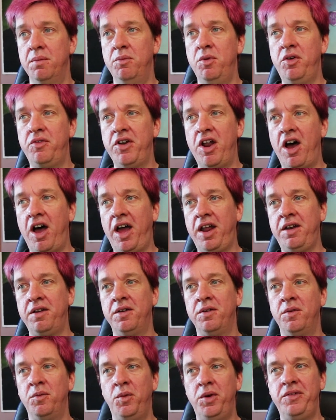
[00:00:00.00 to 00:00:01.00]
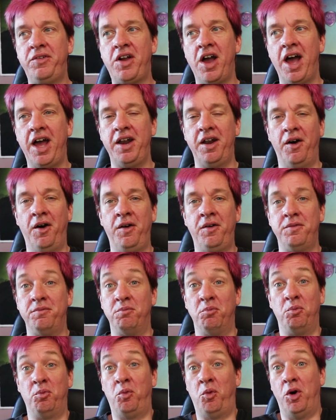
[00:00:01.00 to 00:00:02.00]
Moving on, we've got, oh,
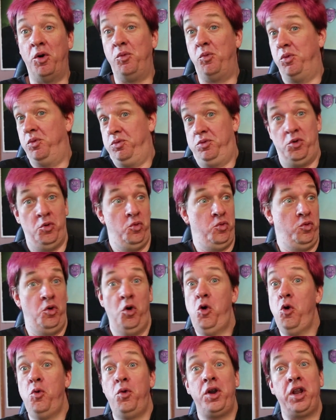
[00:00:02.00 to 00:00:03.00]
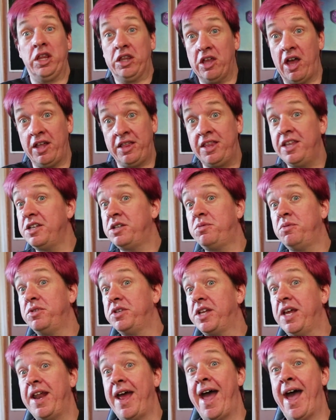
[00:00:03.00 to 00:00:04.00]
well, who, who would have thought this
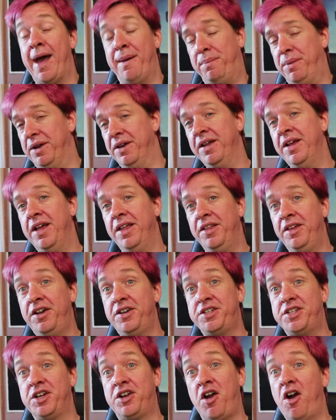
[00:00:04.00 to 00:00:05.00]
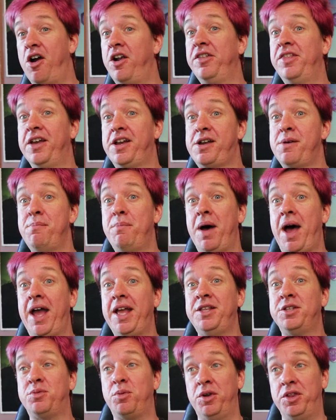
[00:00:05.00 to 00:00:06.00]
was going to happen? Here's a card that
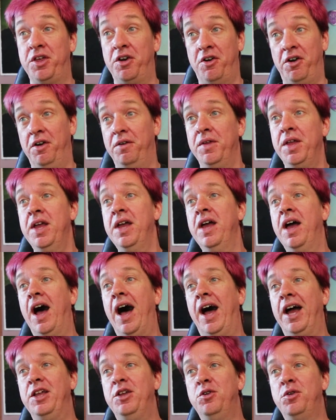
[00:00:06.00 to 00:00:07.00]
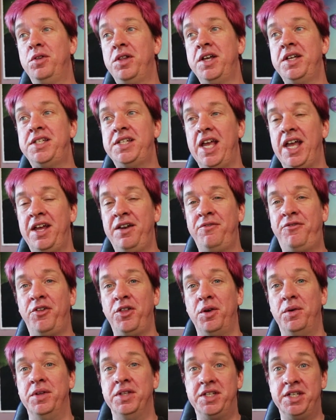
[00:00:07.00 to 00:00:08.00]
combines with her. Ayula's
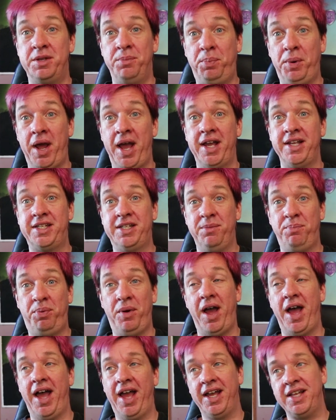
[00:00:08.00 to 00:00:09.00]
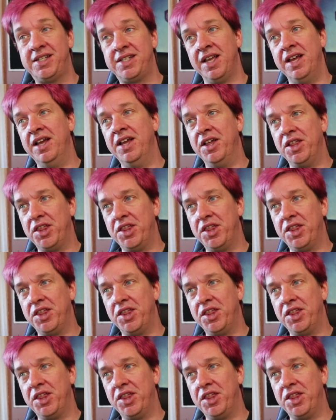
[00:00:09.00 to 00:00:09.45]
Influence. Surprise, surprise.